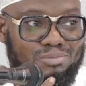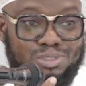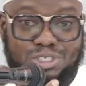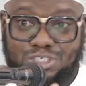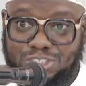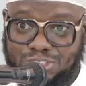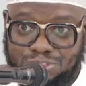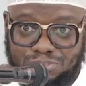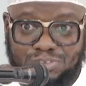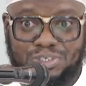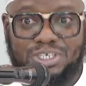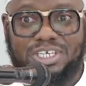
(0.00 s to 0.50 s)

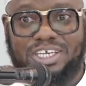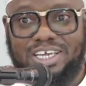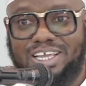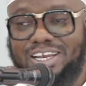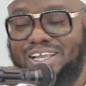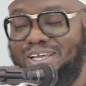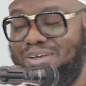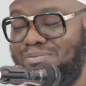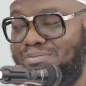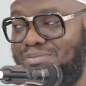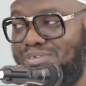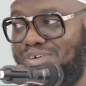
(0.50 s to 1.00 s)
Because if you
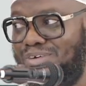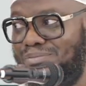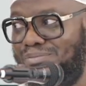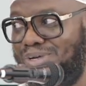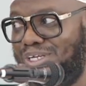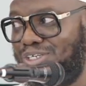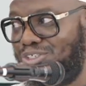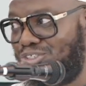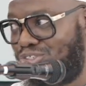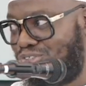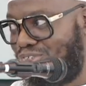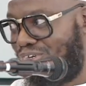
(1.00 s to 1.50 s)
kill him,
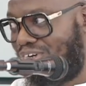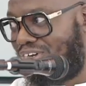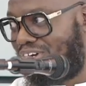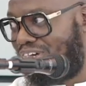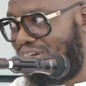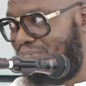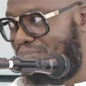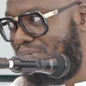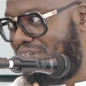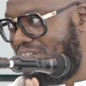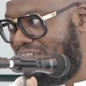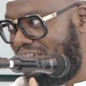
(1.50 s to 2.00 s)
Banu
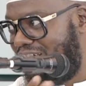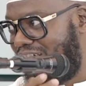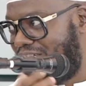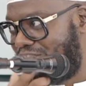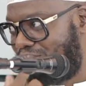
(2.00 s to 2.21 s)
Zuhra and Banu